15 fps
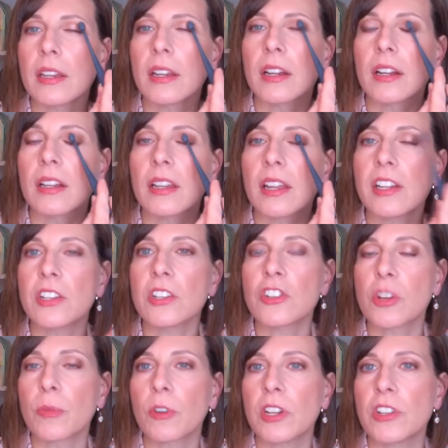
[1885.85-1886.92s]
a light
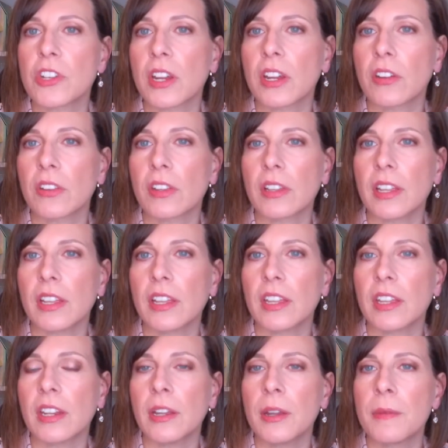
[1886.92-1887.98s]
shimmery shade on the
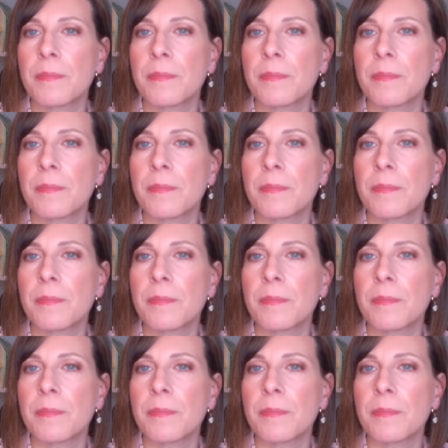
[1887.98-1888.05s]
lid.